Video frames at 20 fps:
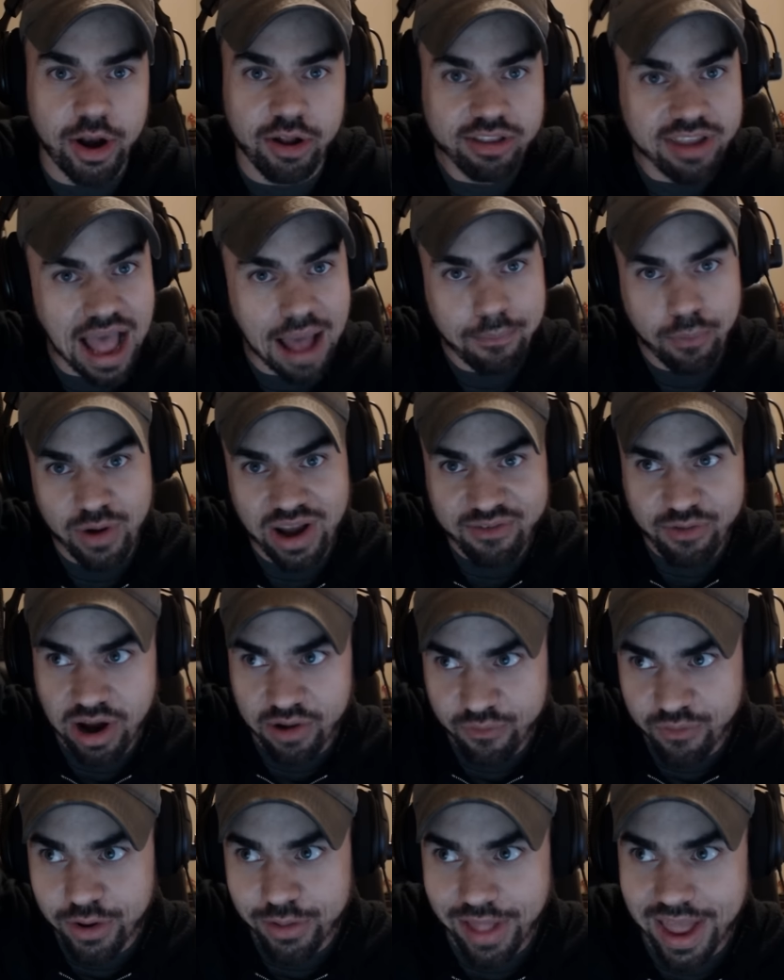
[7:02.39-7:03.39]
it on top. Whenever
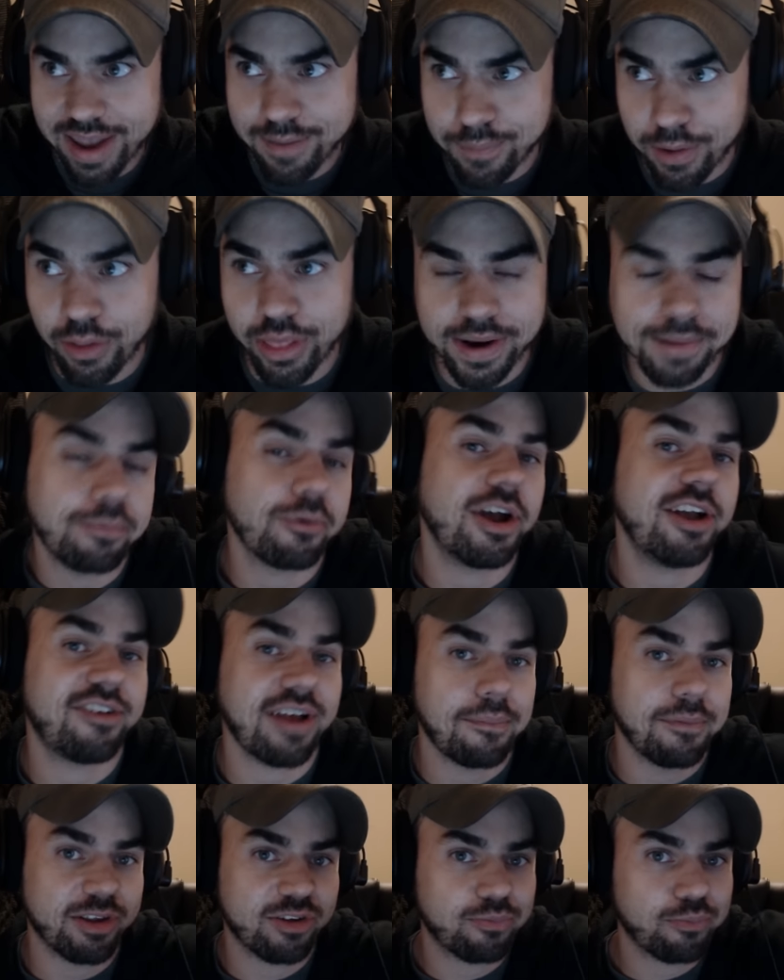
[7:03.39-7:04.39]
I feel like building a bridge,
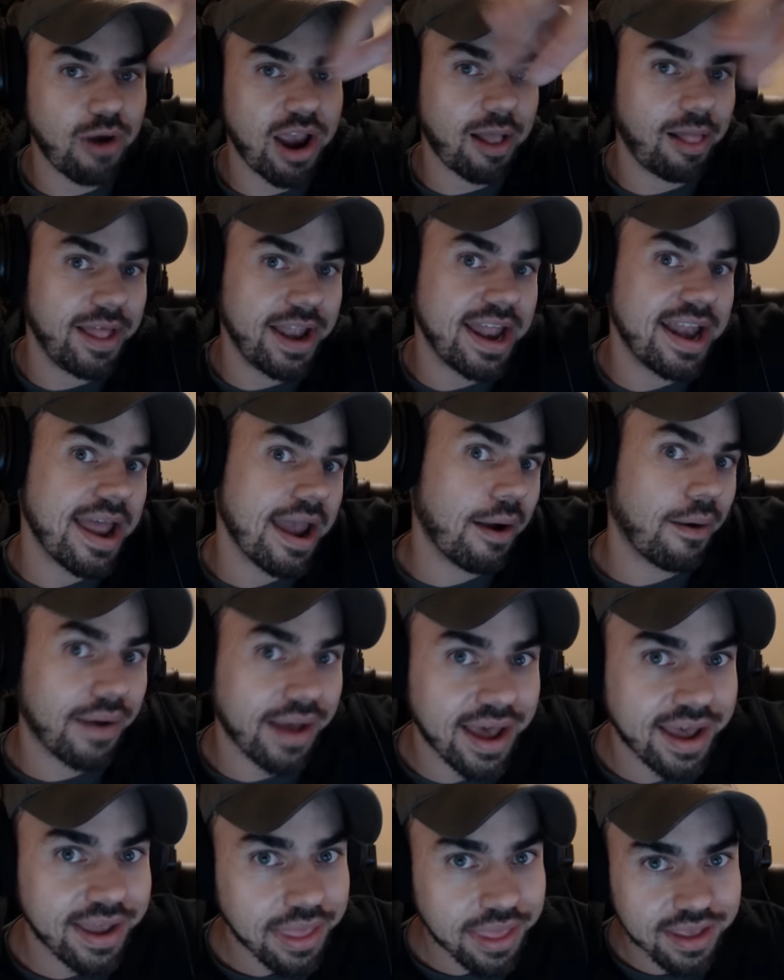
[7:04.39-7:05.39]
I'm gonna sprinkle it in there,
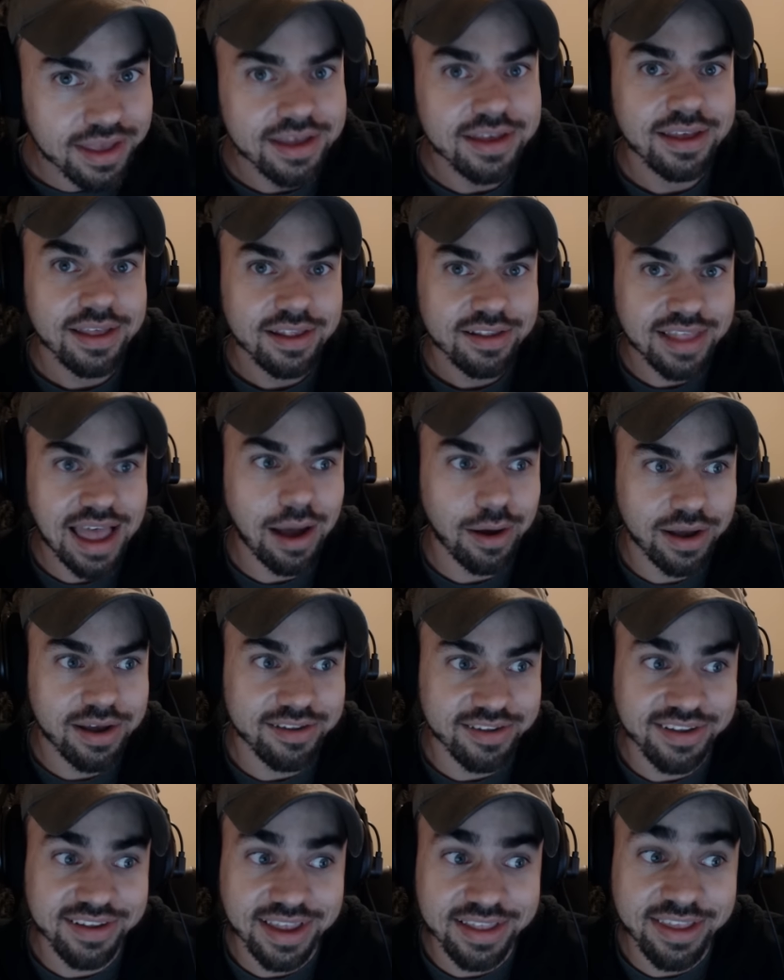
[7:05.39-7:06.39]
okay? That,
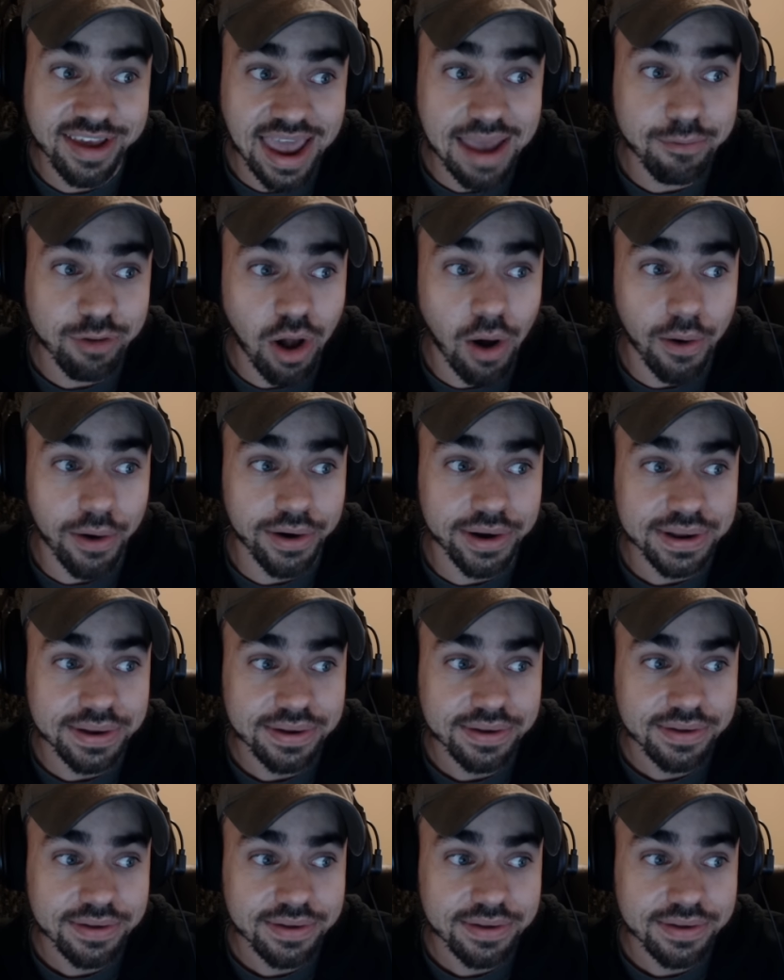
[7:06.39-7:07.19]
because the game's hard.